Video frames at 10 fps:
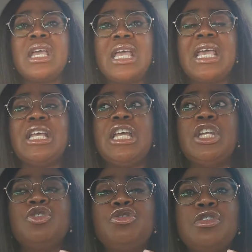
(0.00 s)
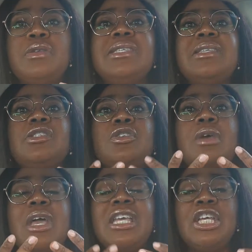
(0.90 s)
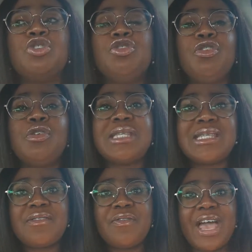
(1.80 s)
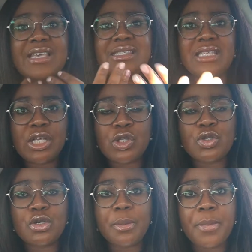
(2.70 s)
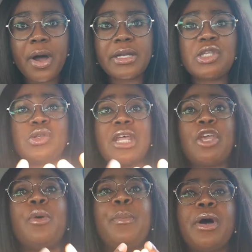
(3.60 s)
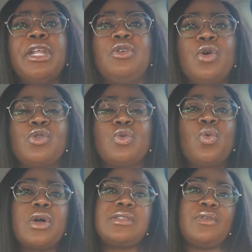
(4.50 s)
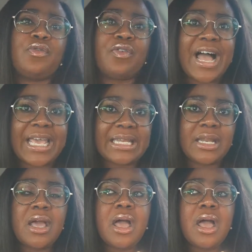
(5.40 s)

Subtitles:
It introduces the vaccine to your body so that your body knows what to fight,